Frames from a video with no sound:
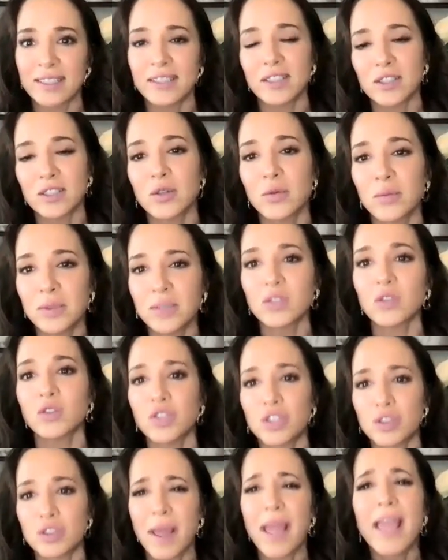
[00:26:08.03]
and don't be so
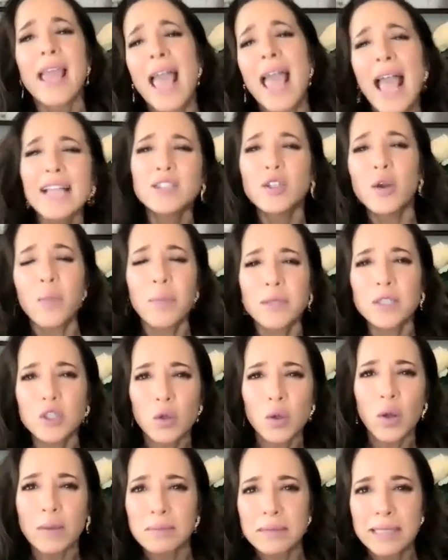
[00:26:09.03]
judgmental, and don't be
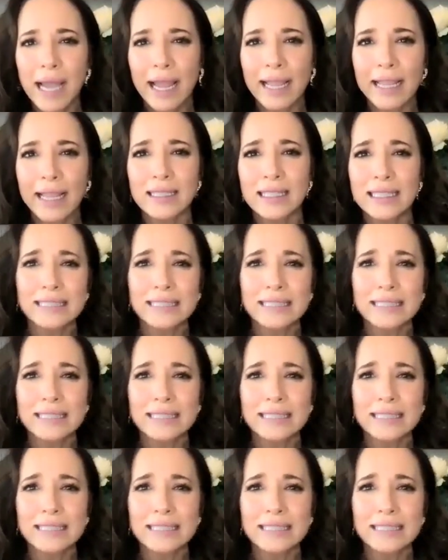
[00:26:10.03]
so uptight.